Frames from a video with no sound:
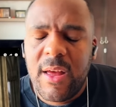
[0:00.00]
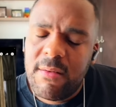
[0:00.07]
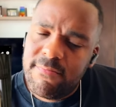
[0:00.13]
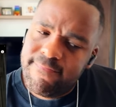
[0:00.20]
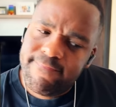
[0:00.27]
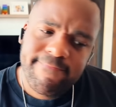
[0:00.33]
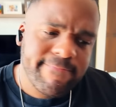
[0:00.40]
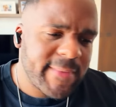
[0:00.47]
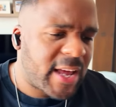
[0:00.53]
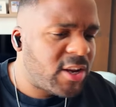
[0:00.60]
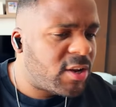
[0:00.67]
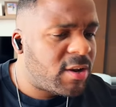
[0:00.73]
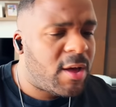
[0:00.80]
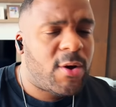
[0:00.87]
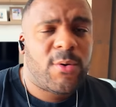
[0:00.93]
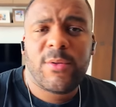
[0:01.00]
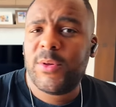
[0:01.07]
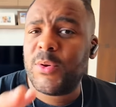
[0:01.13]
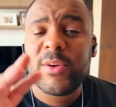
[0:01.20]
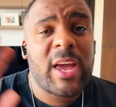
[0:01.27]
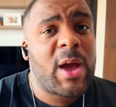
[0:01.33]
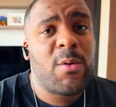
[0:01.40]
I don't know.
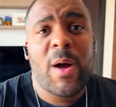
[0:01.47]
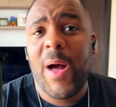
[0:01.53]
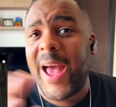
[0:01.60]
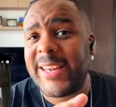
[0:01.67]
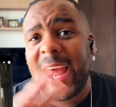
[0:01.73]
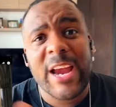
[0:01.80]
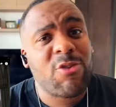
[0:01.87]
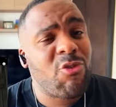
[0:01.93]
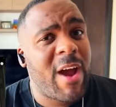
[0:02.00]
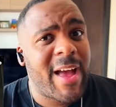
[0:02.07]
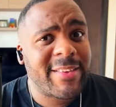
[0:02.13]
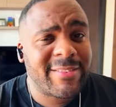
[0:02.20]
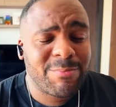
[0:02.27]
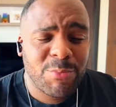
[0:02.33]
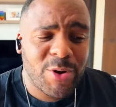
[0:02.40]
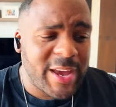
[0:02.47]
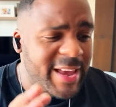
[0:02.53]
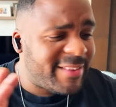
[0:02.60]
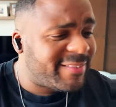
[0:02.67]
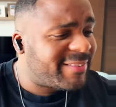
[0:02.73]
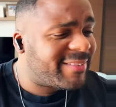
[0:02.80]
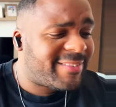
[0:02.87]
Okay, I digress, but
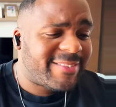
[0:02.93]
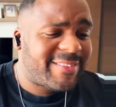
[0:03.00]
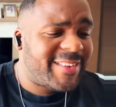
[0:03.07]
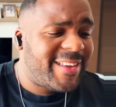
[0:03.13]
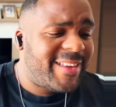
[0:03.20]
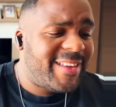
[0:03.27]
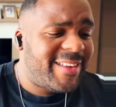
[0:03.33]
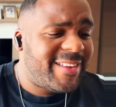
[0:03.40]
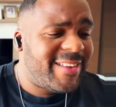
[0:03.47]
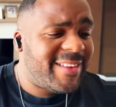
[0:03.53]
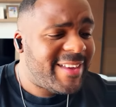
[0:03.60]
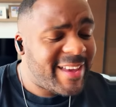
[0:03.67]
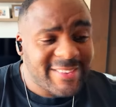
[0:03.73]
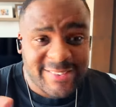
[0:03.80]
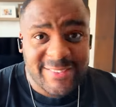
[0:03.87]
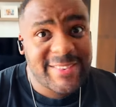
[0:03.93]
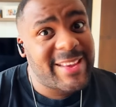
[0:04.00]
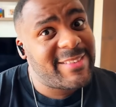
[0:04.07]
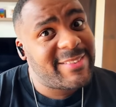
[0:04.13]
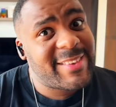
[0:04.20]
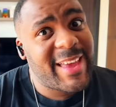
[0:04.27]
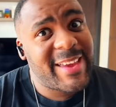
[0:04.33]
it's
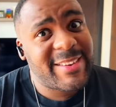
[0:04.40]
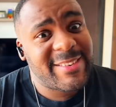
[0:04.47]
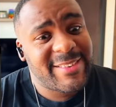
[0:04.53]
insane.